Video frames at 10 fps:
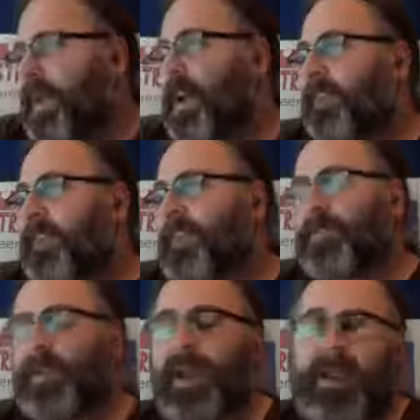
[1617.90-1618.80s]
I have
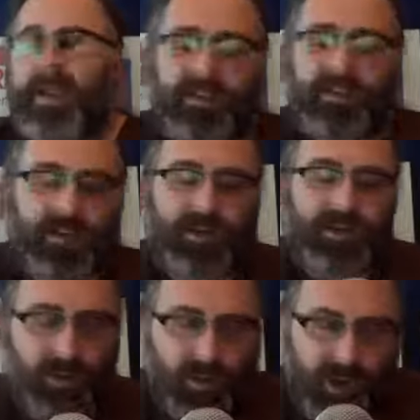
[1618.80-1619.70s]
explained to you
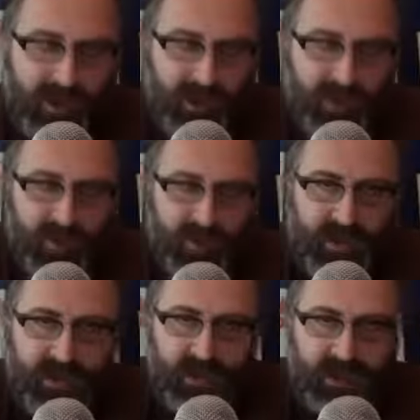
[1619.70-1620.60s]
why
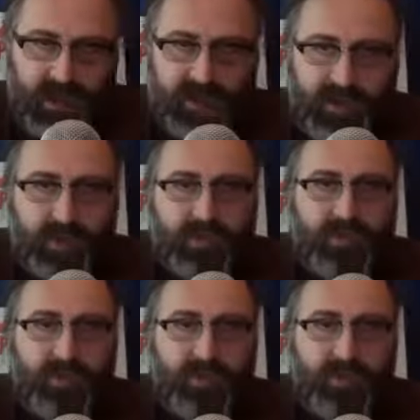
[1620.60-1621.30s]
I don't